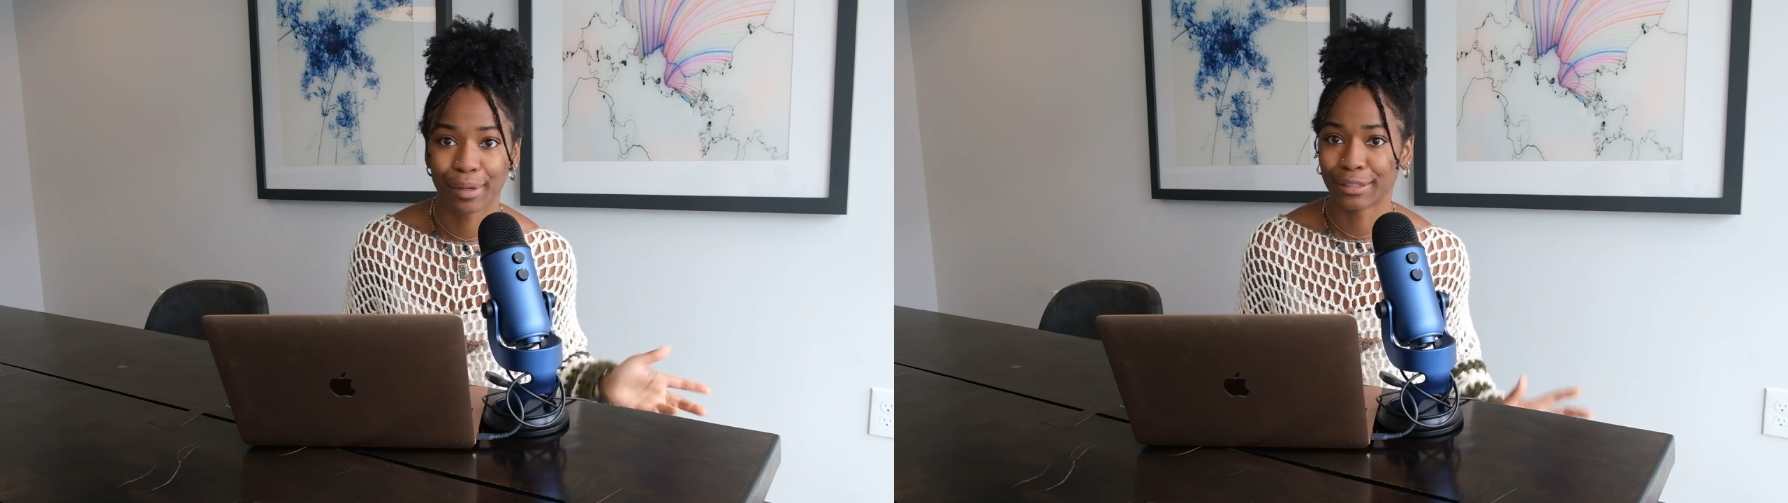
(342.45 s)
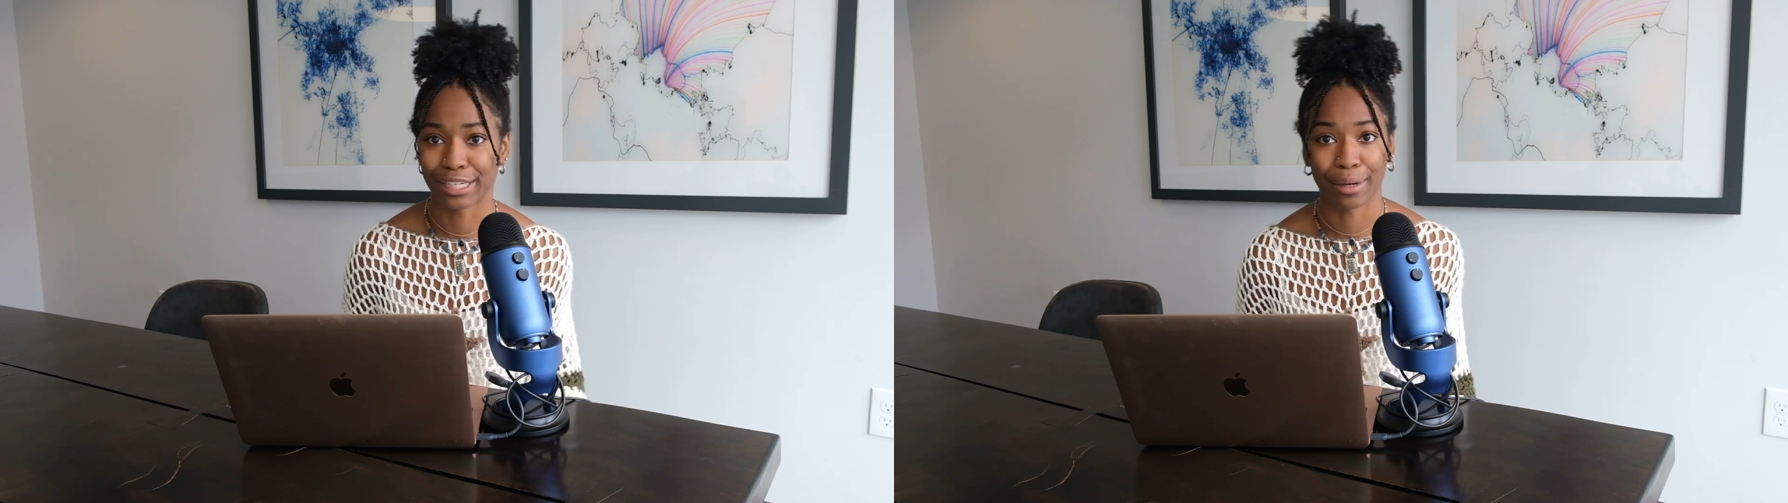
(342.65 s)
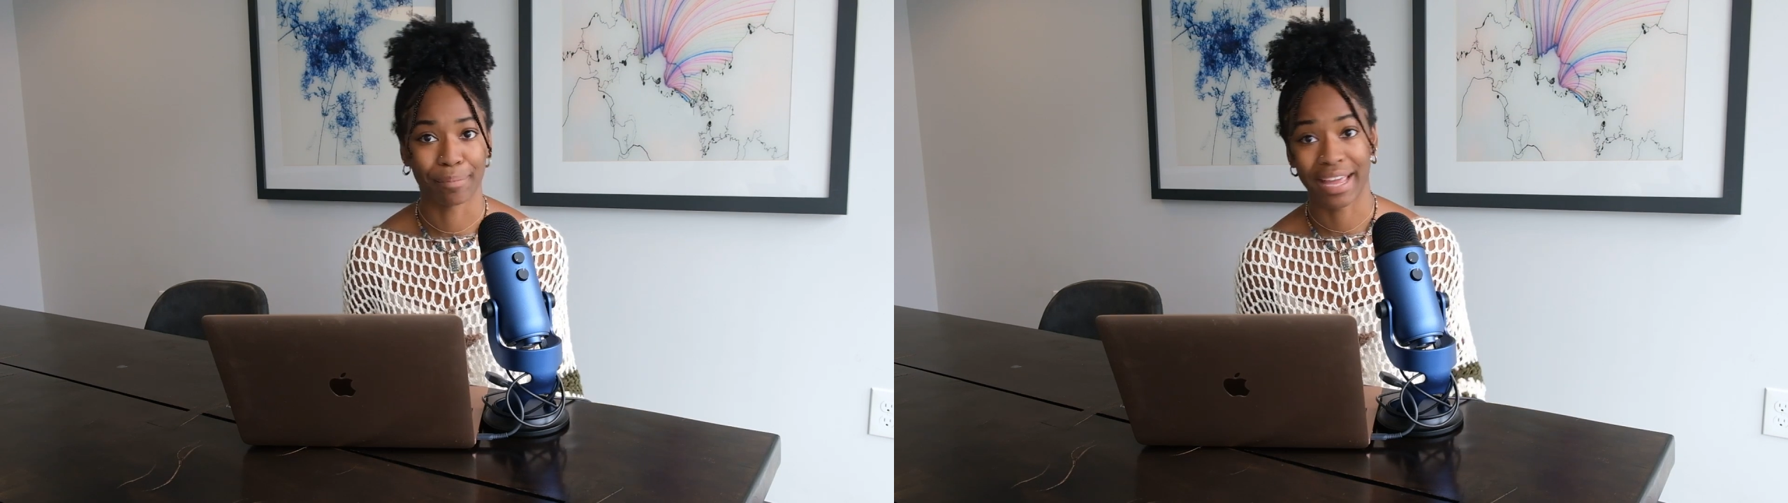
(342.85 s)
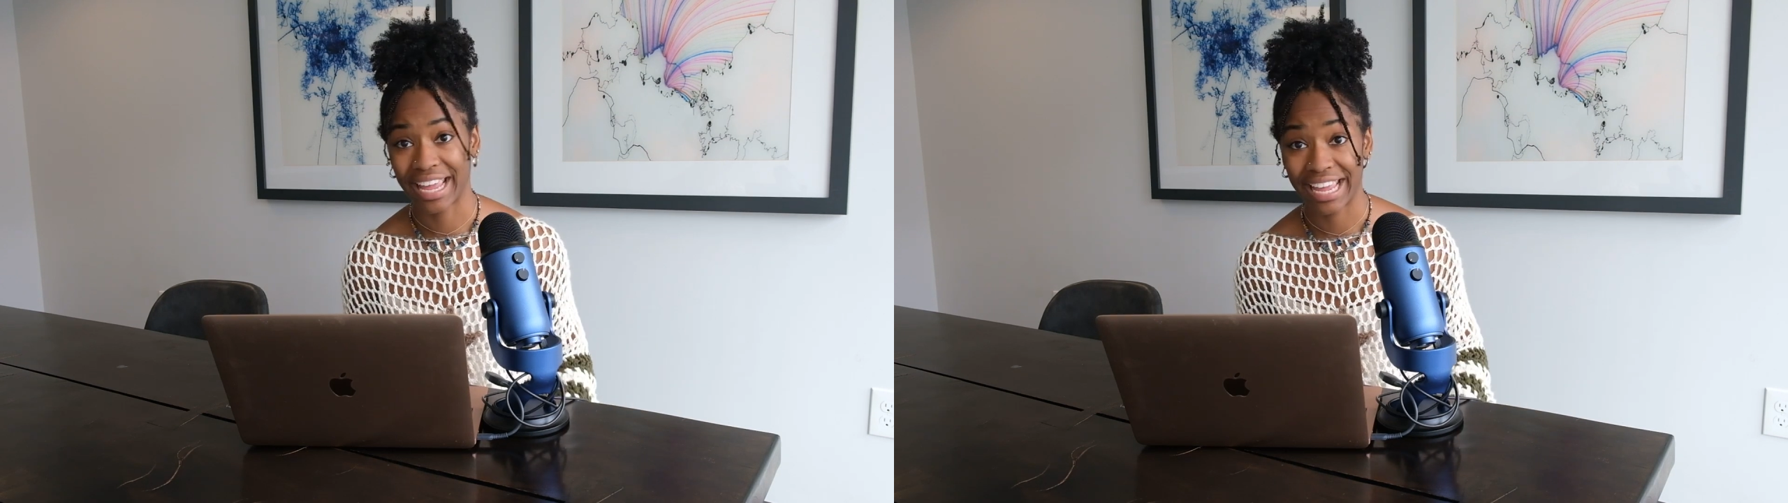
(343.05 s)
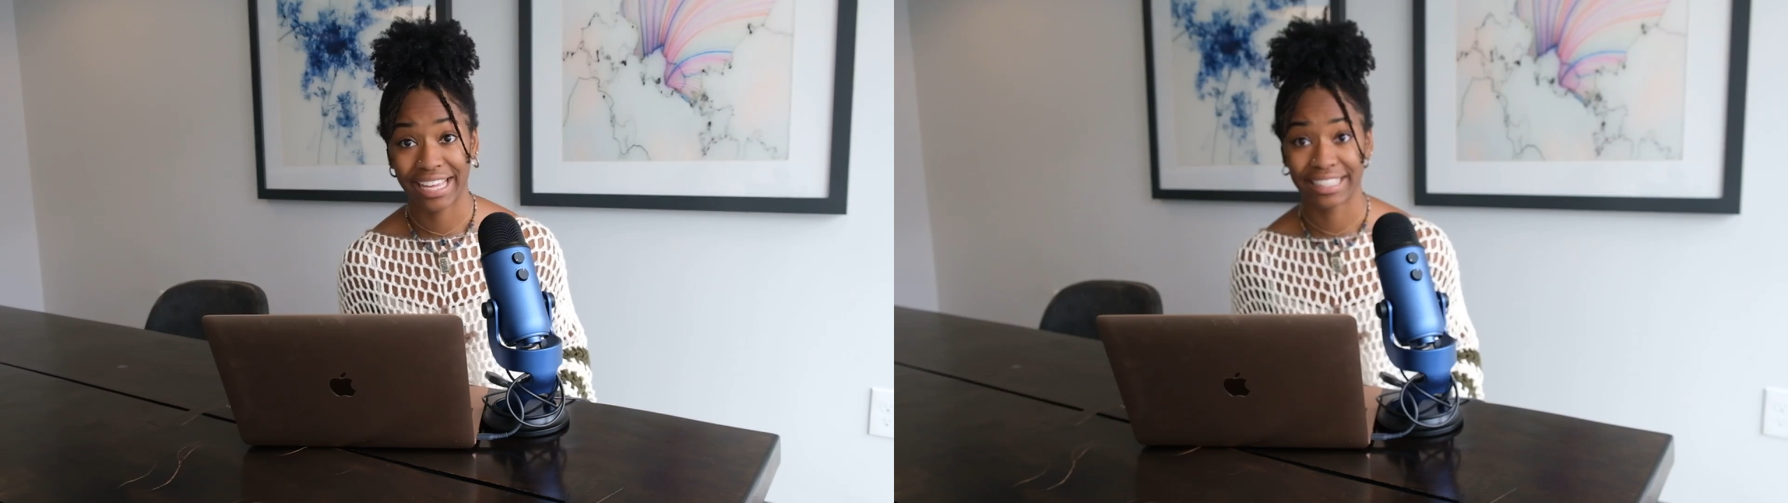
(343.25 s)
bows on
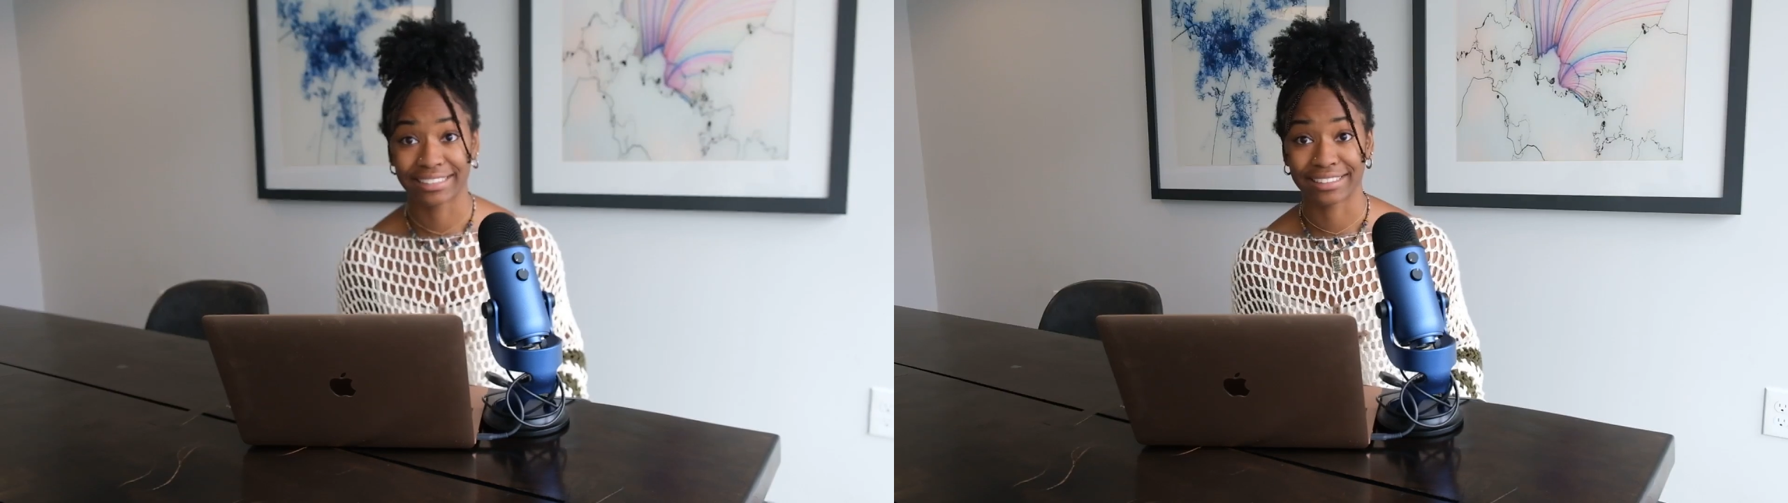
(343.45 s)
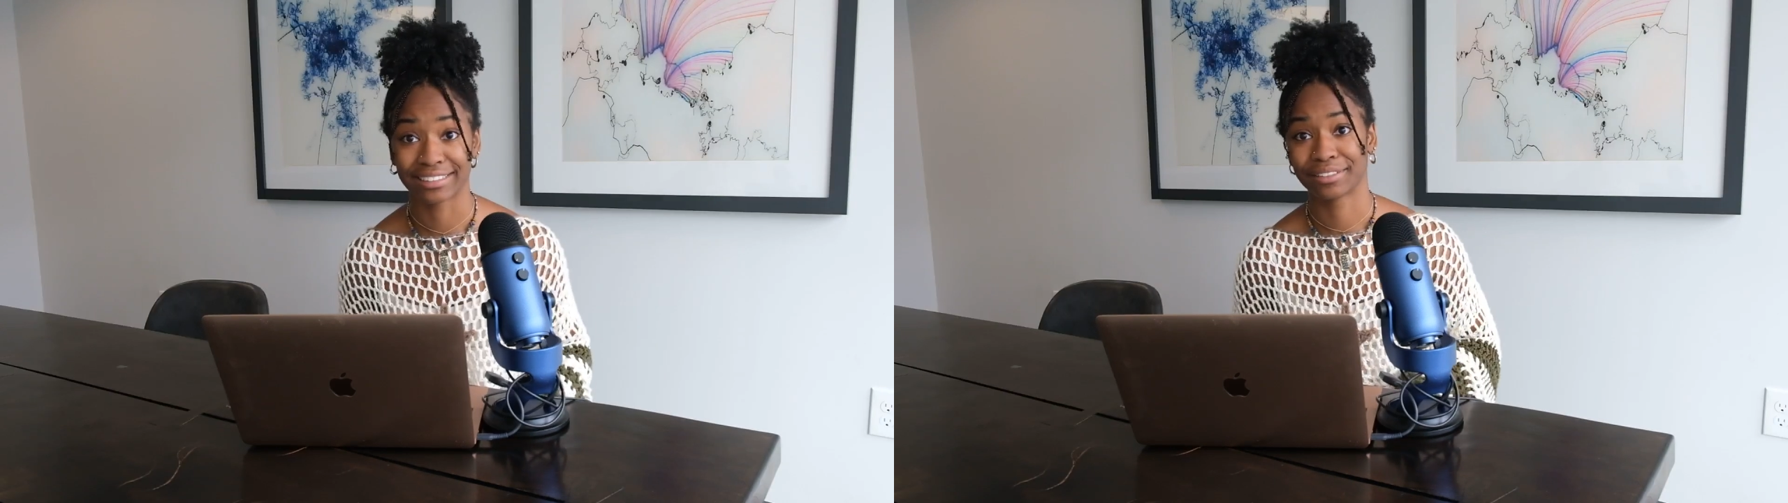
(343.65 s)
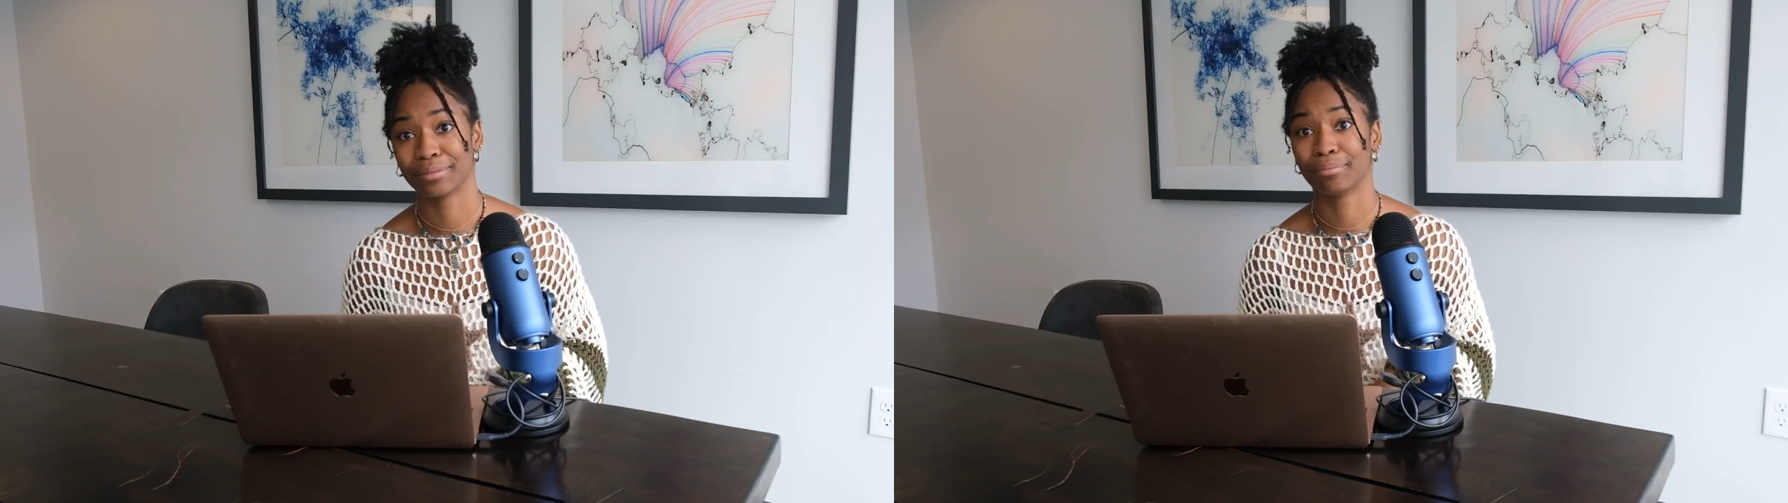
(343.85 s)
pants,